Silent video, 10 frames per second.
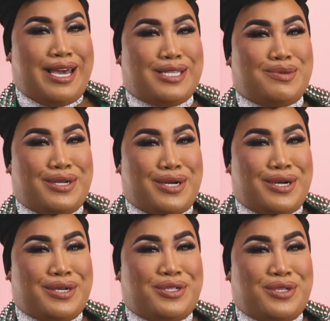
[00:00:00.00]
hands with
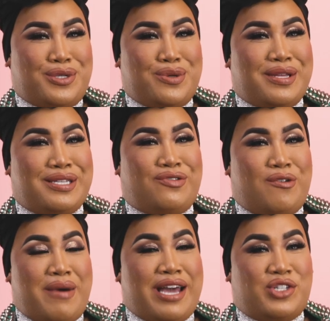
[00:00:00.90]
her to do this
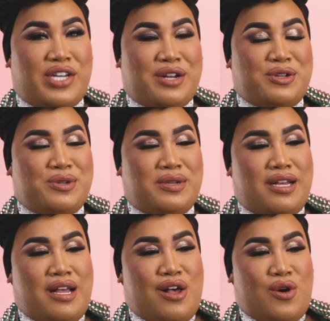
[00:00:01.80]
for my channel
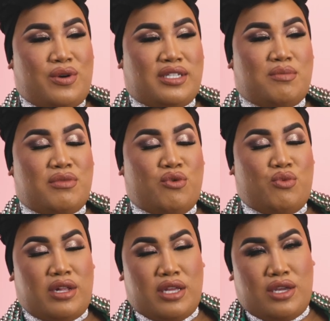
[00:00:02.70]
was something
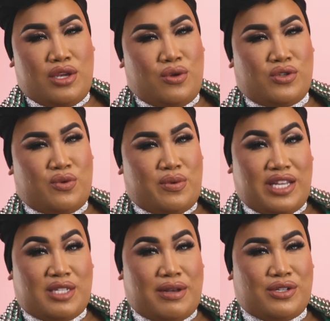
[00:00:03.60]
really huge and
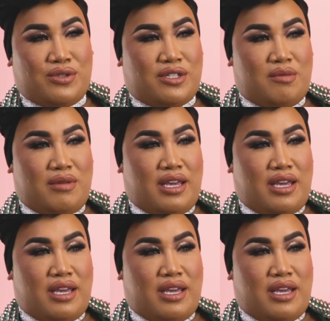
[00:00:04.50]
really special to